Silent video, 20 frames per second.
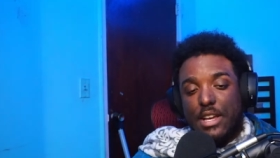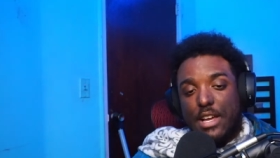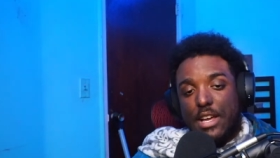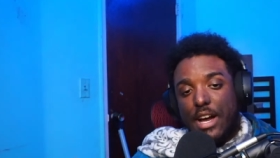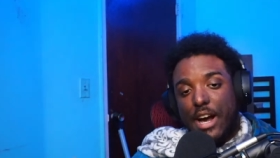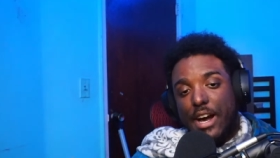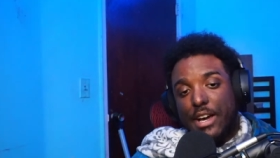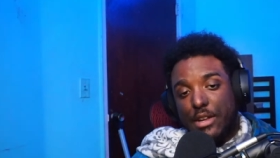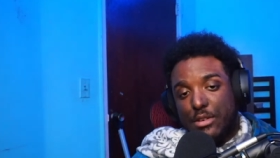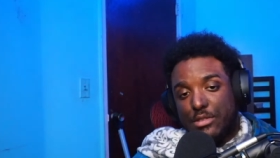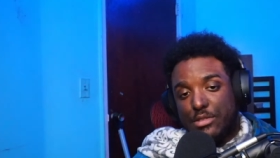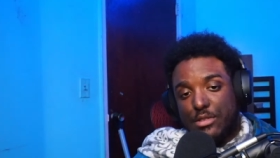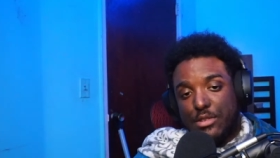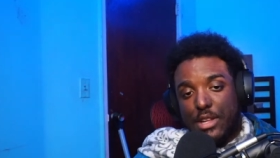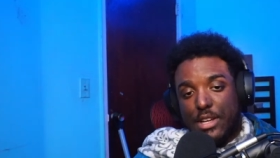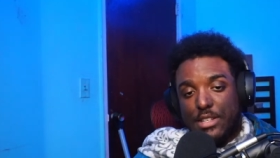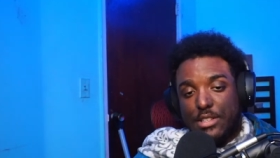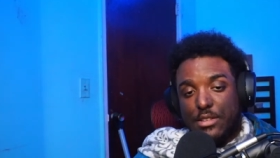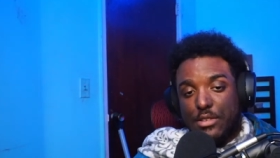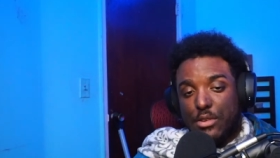I'd also
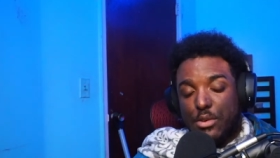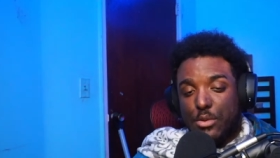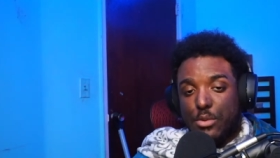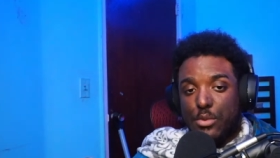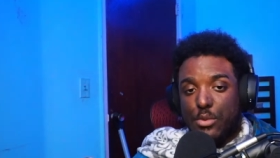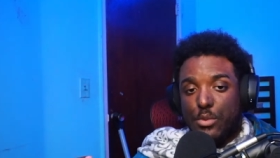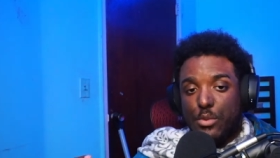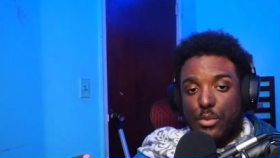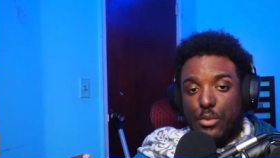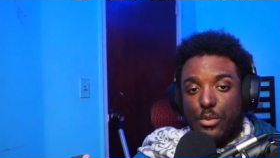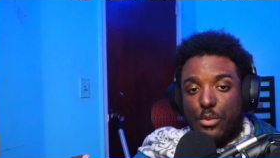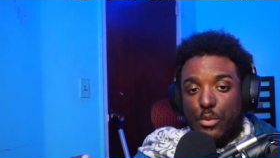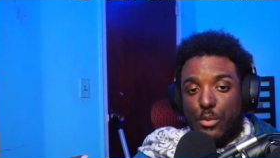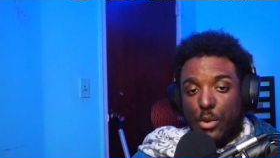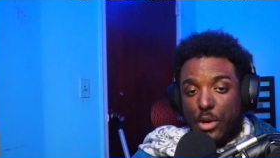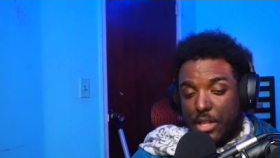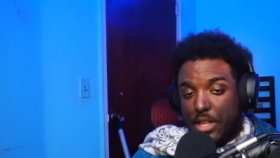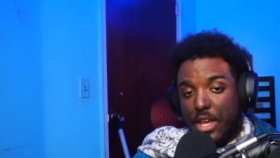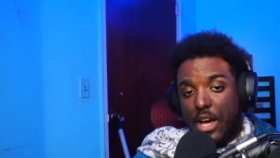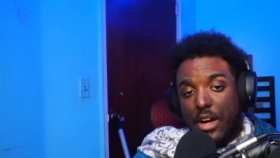like to know
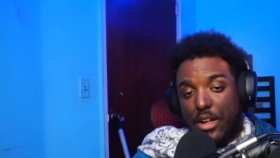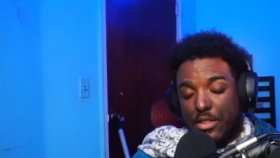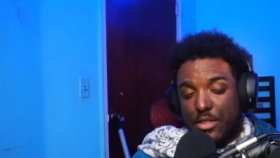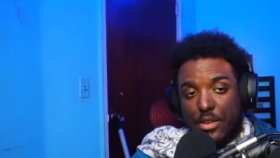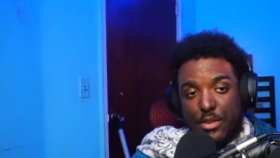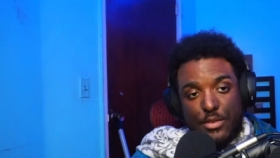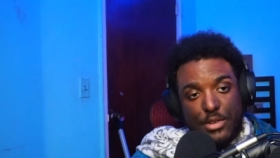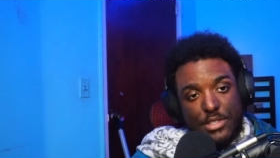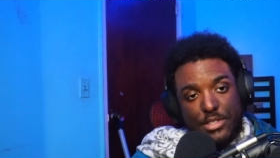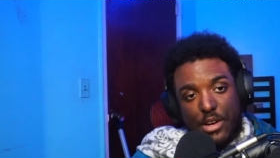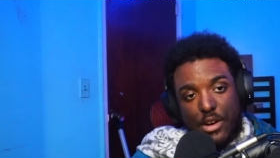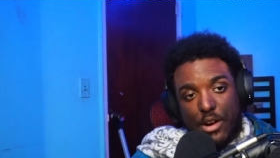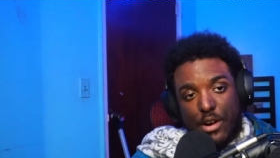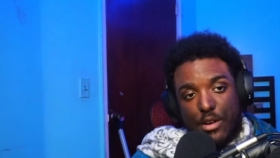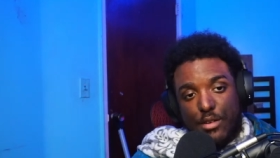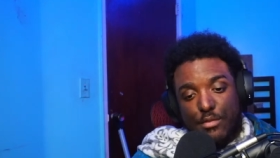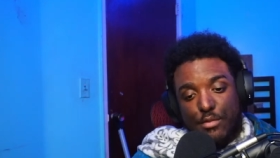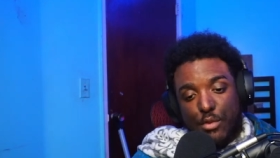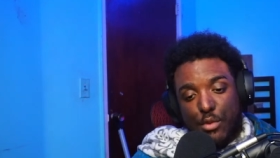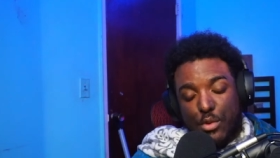what y'all theories are
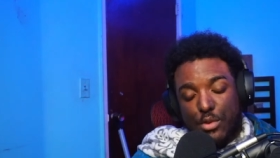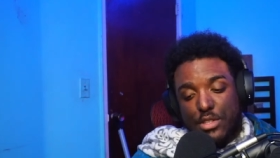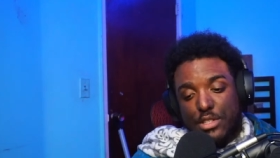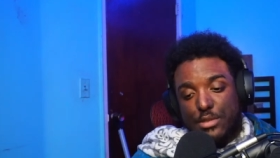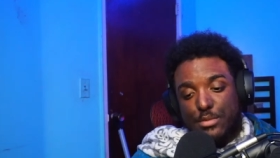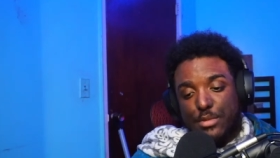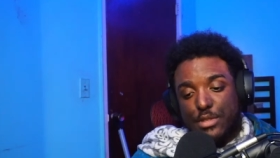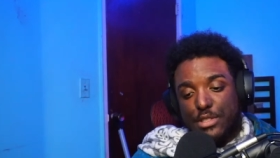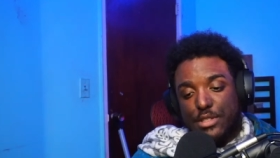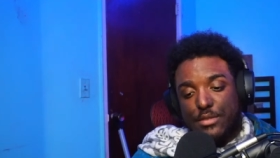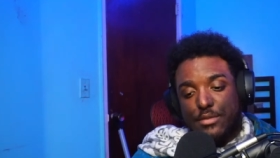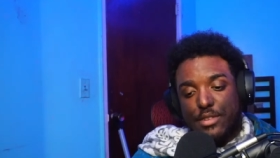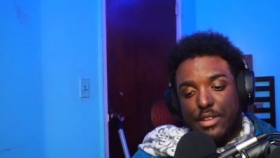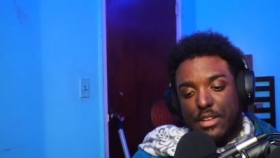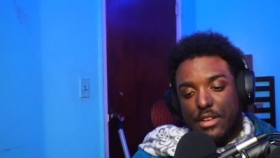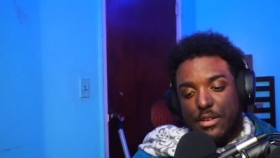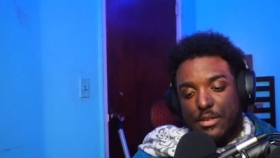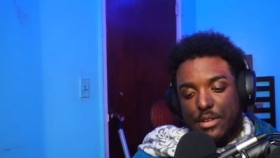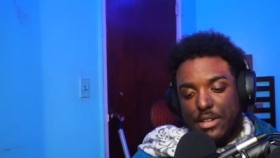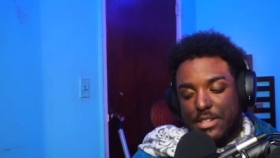for this music
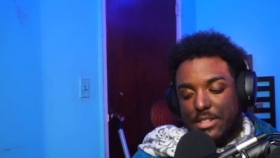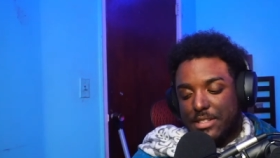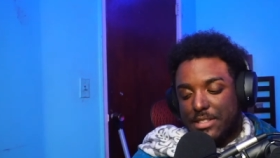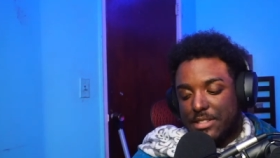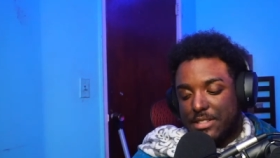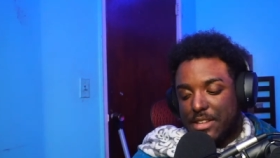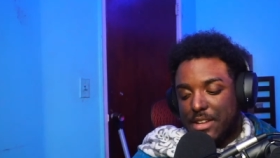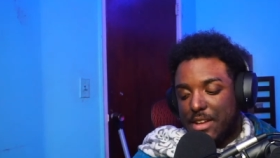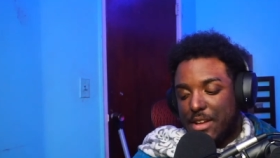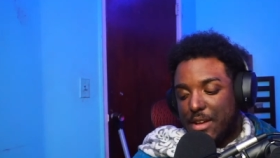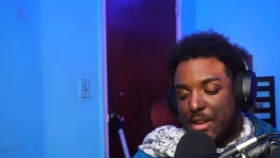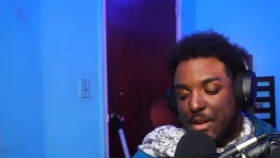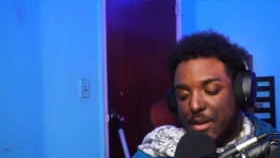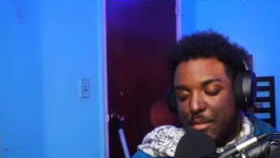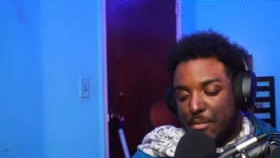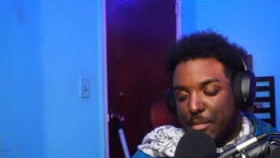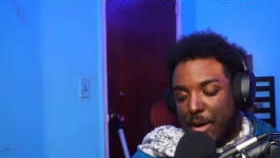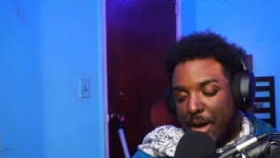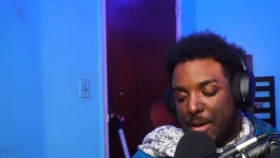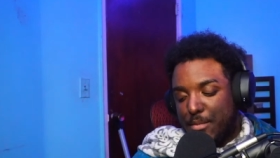video, because
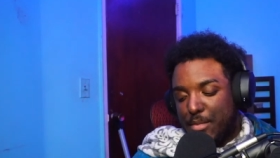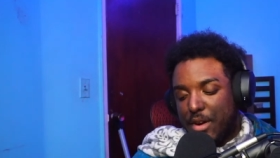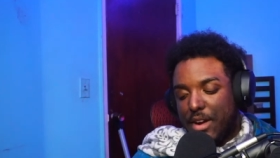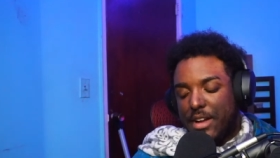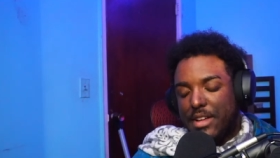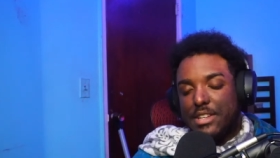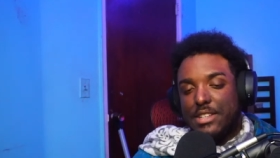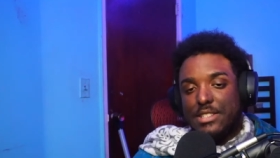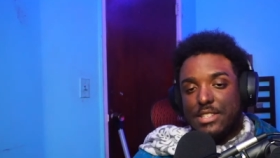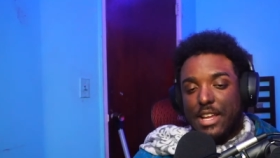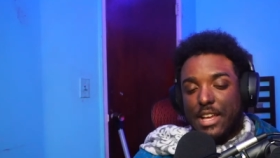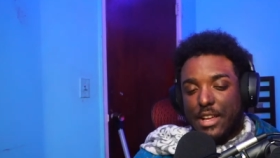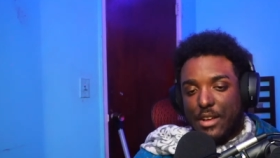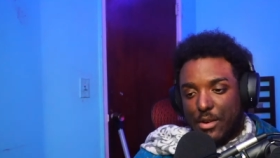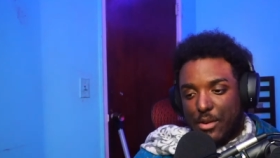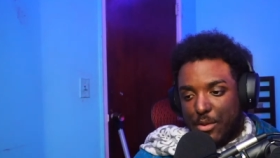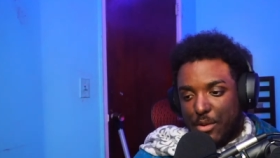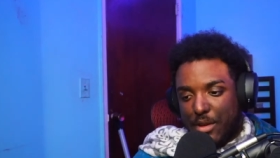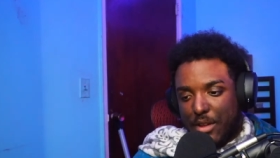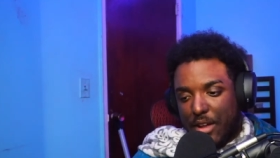my brain is like
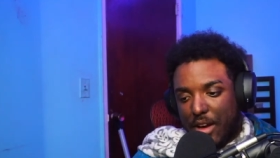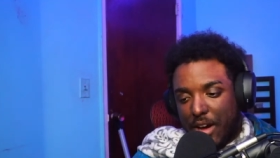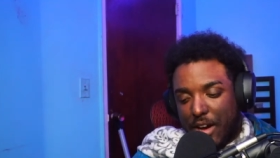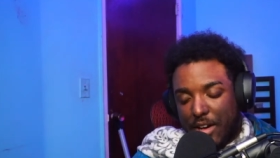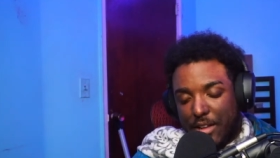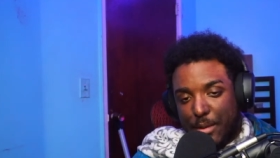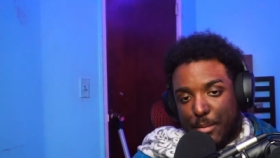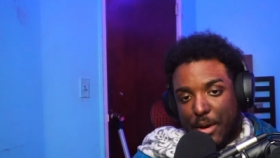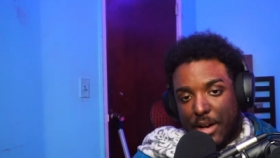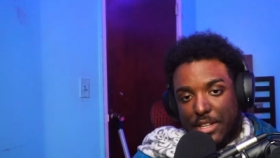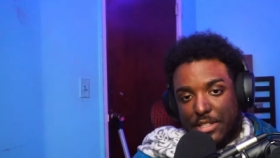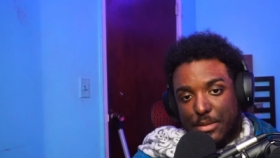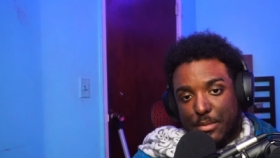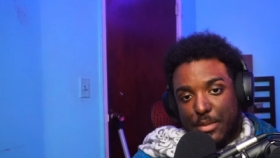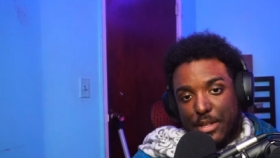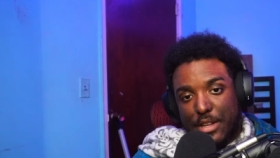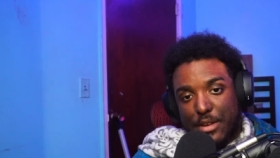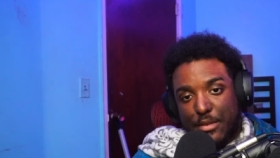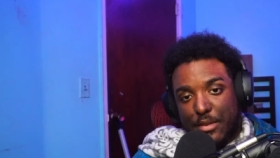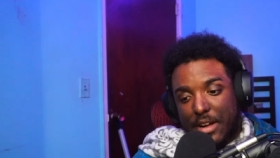going a hundred miles a
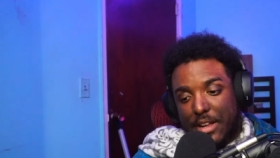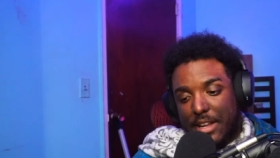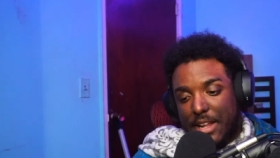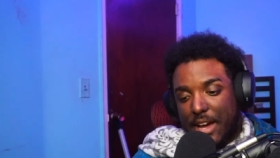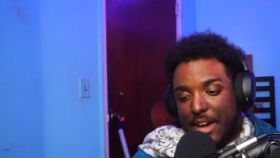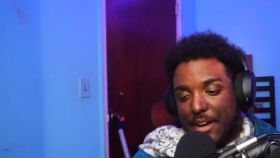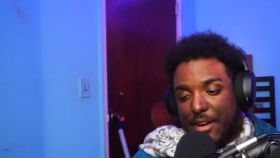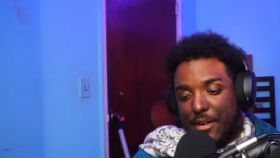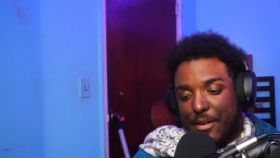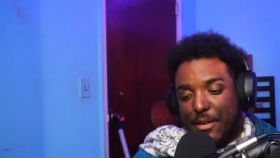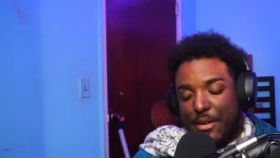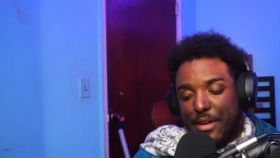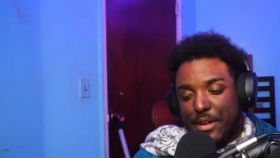minute right now,